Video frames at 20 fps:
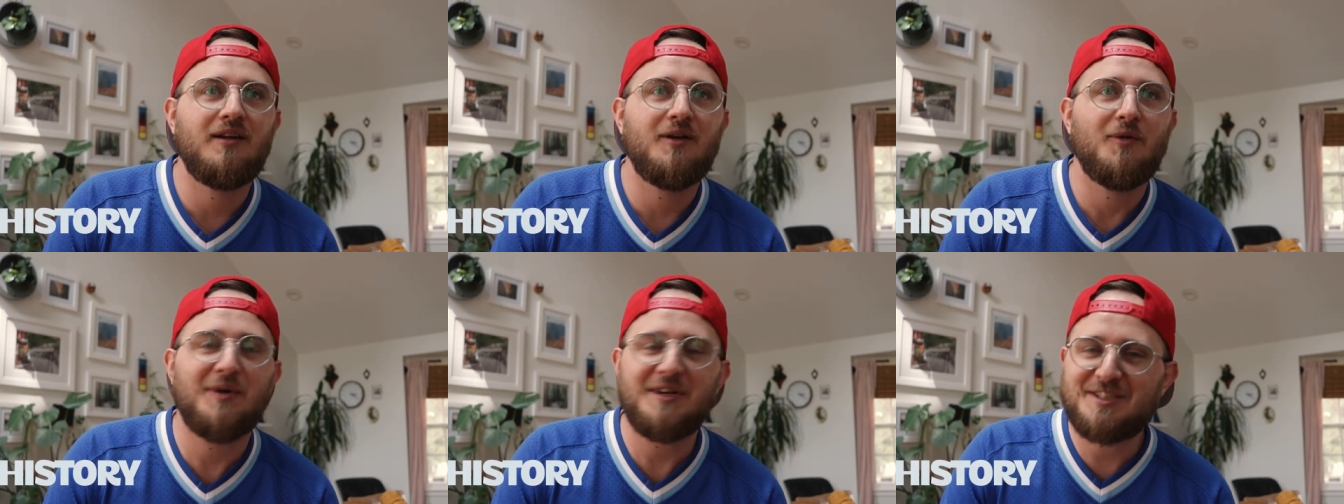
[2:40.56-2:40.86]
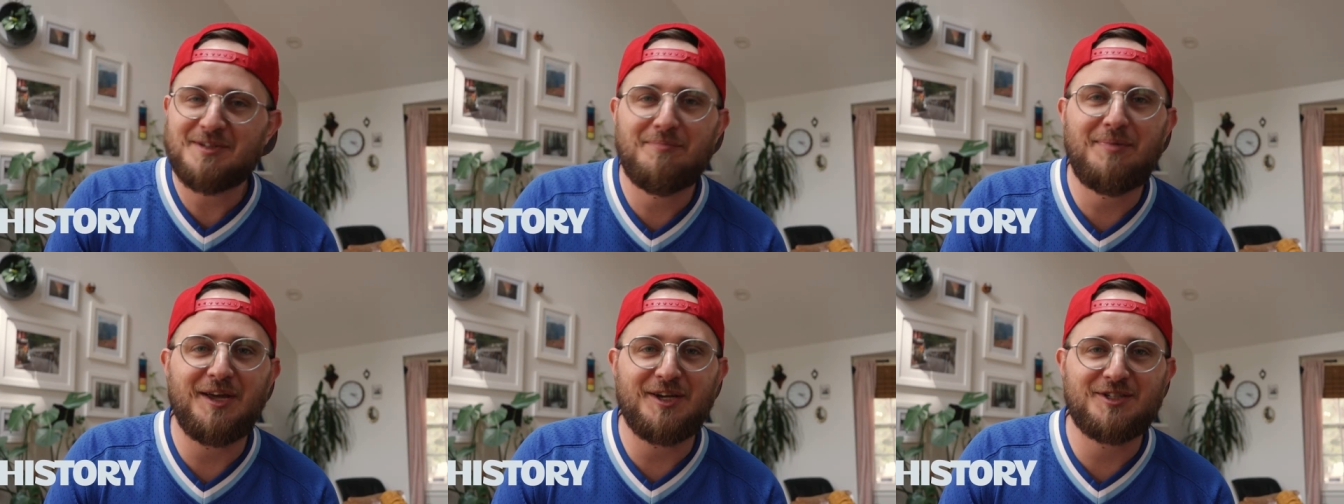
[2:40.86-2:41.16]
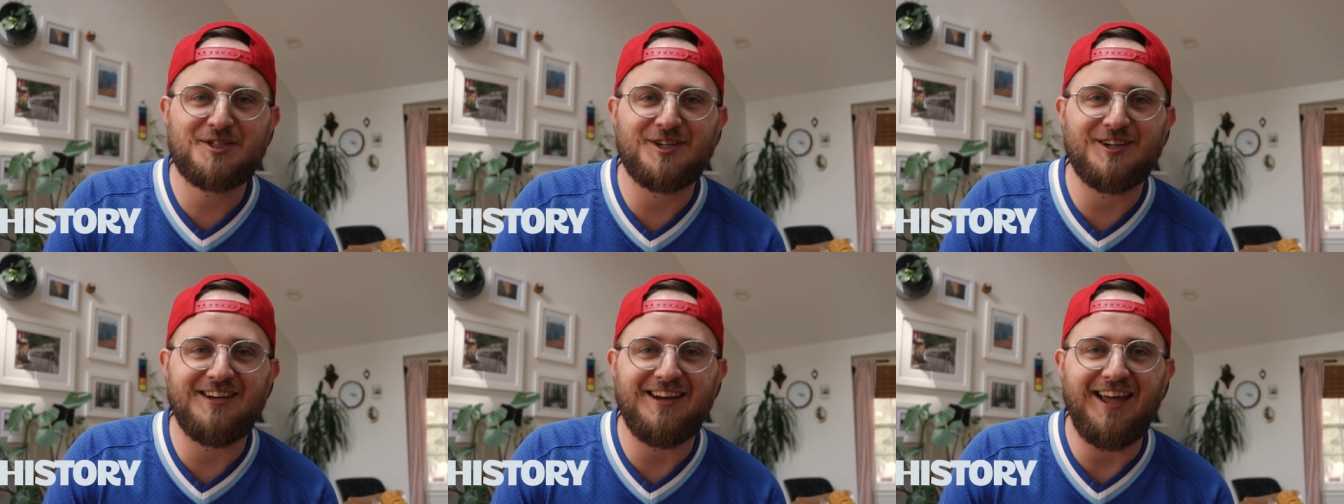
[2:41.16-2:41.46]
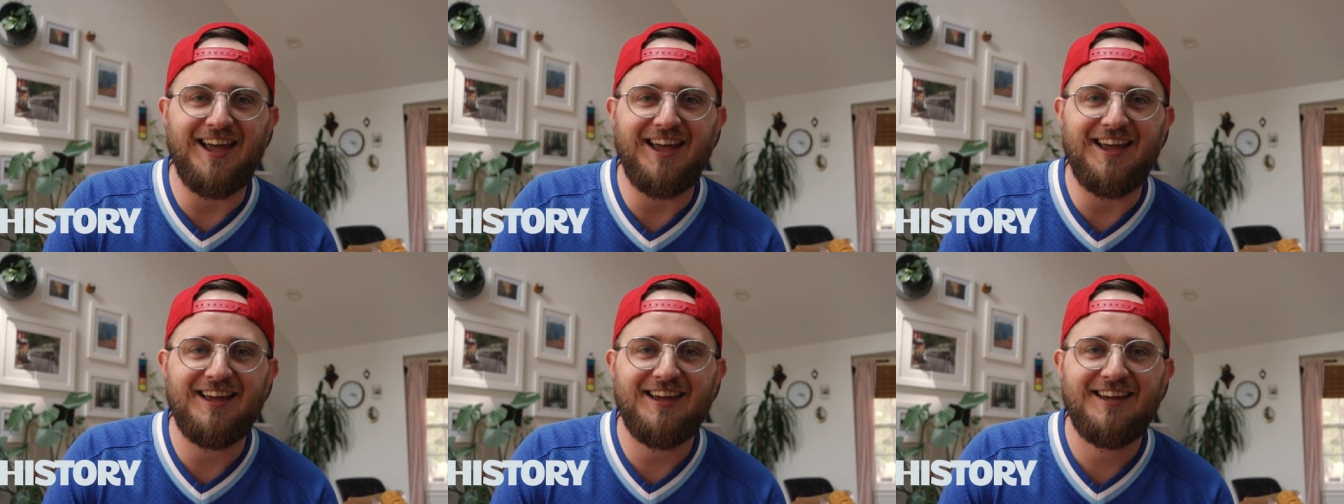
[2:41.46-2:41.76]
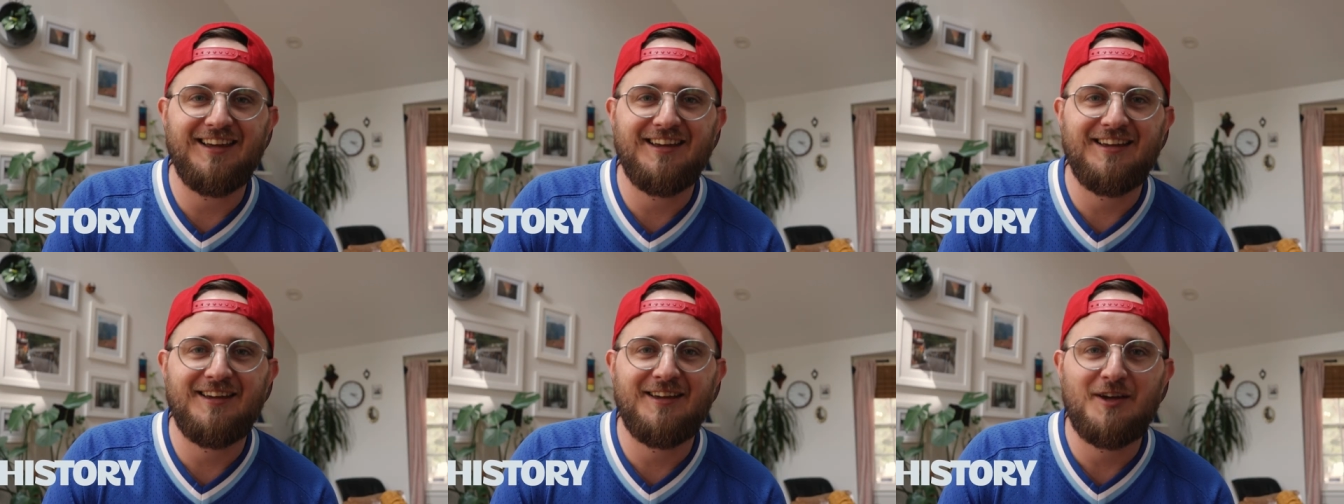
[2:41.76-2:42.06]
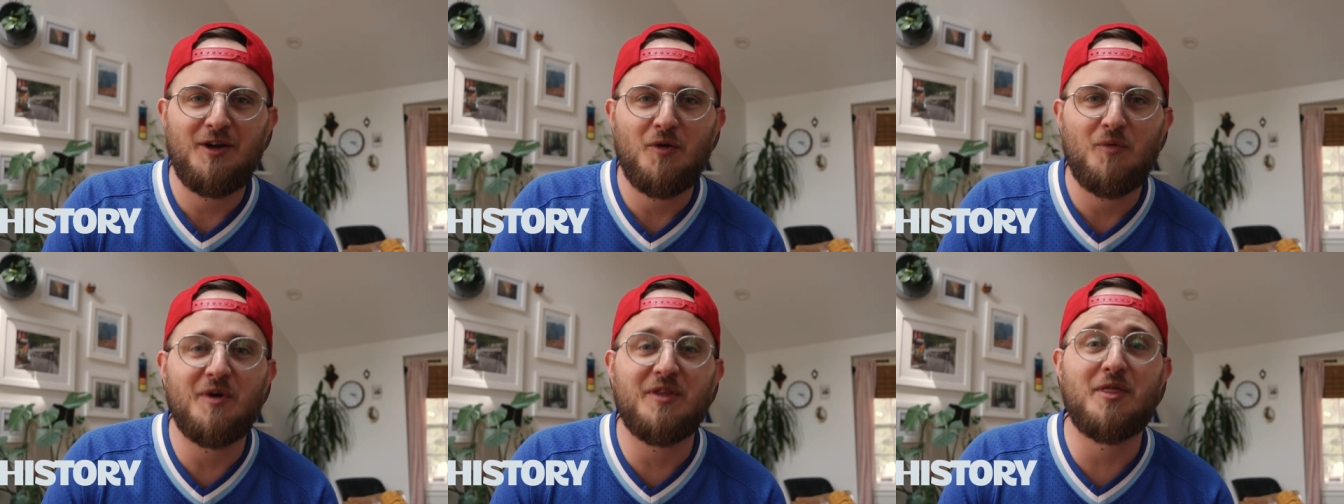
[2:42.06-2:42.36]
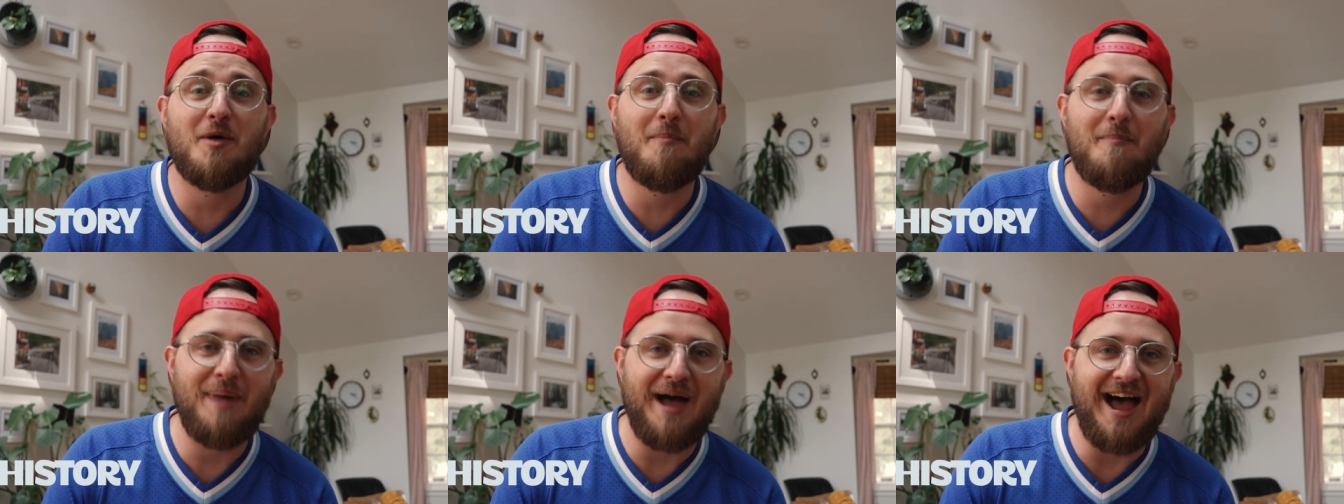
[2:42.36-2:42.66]
went to picture day
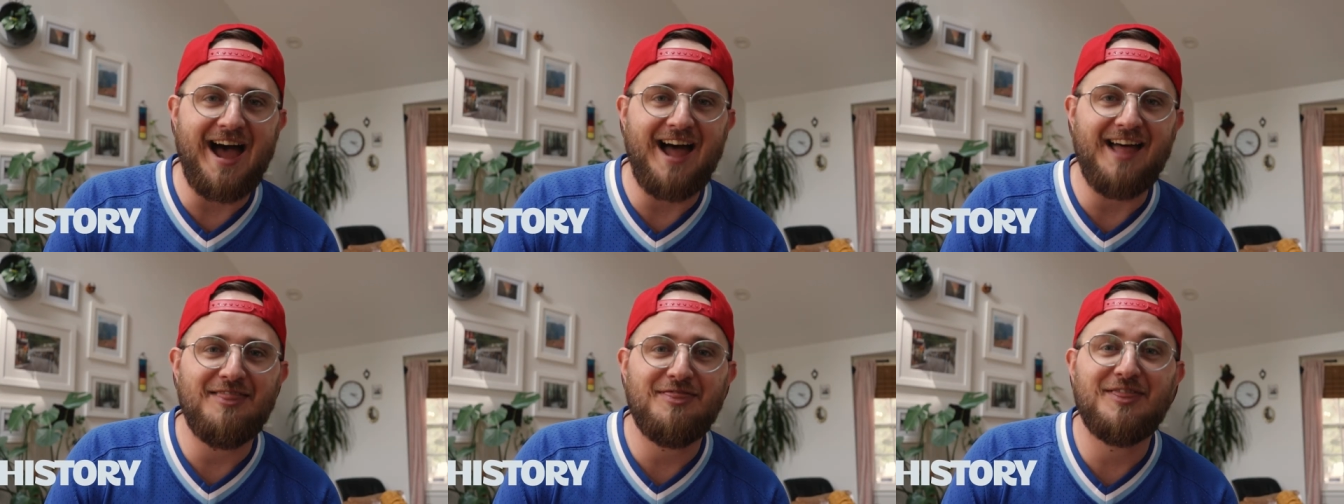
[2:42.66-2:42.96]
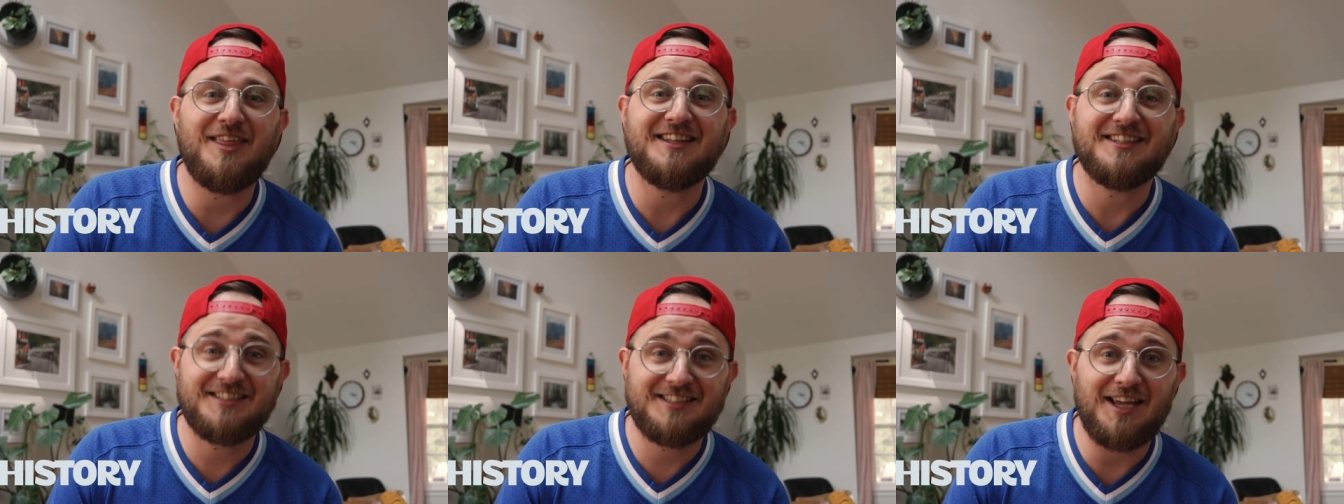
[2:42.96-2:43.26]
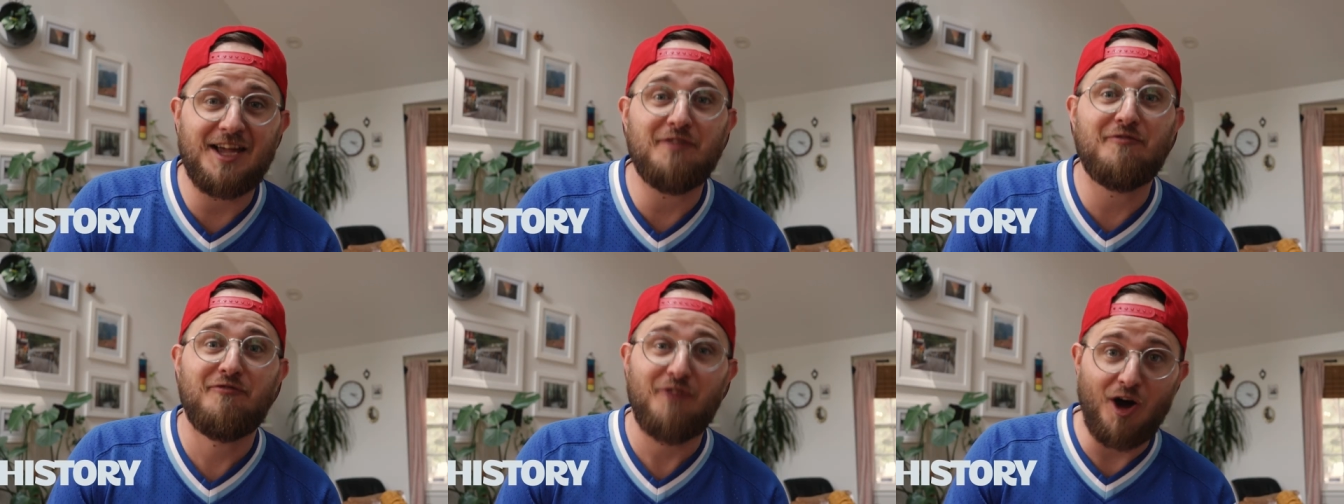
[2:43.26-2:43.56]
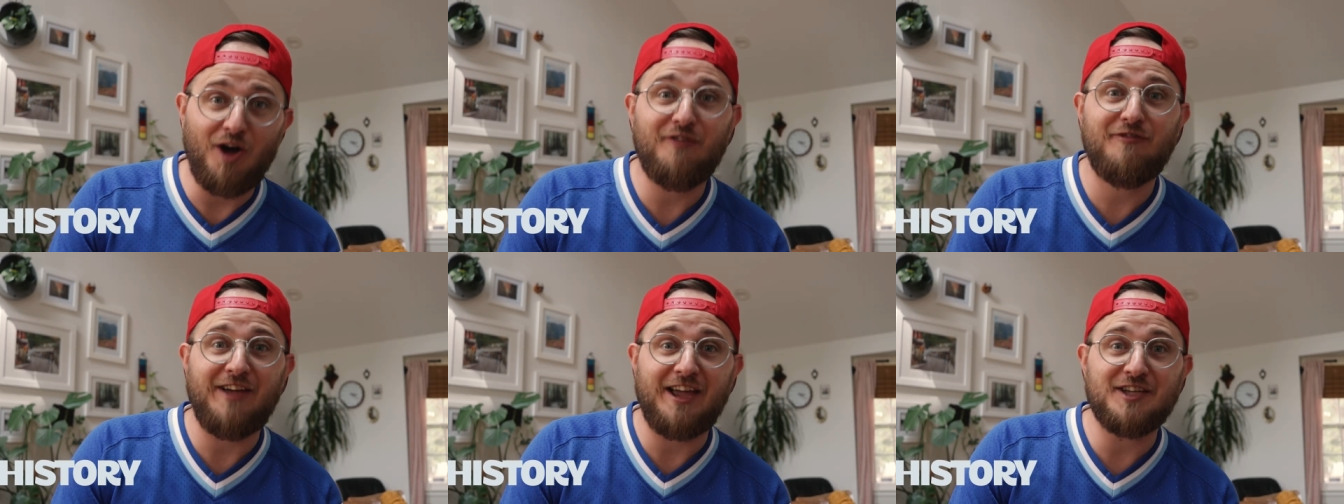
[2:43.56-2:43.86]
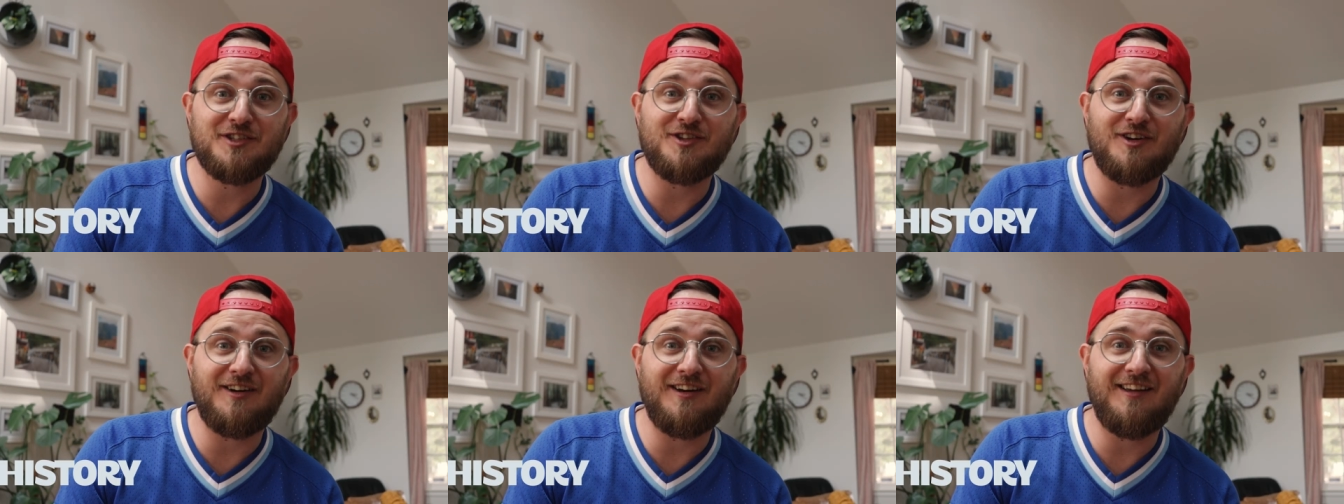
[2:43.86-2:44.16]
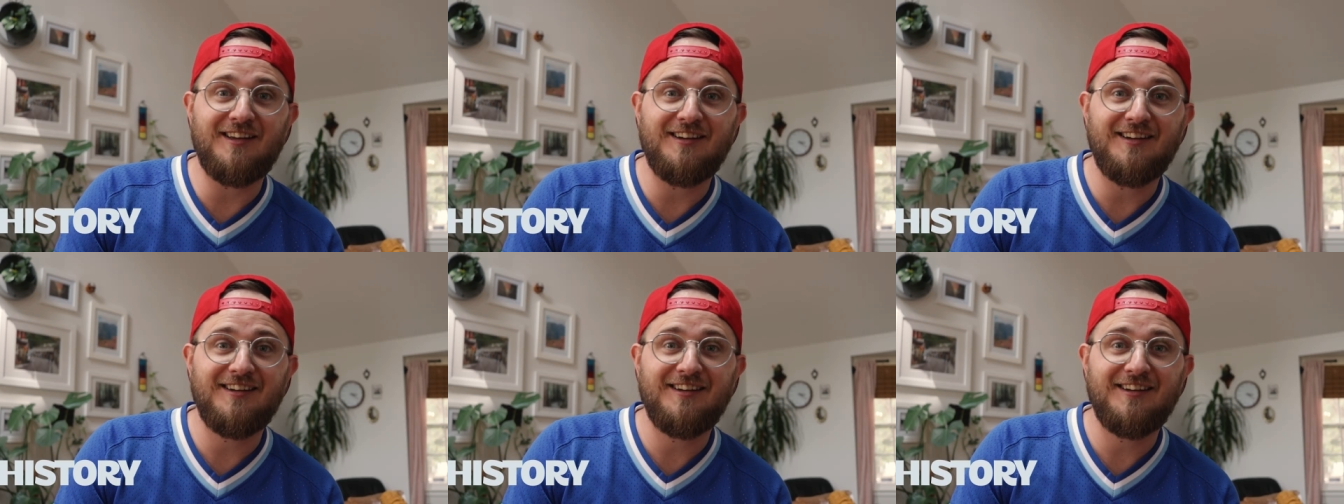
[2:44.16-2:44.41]
with a bat that said face on it.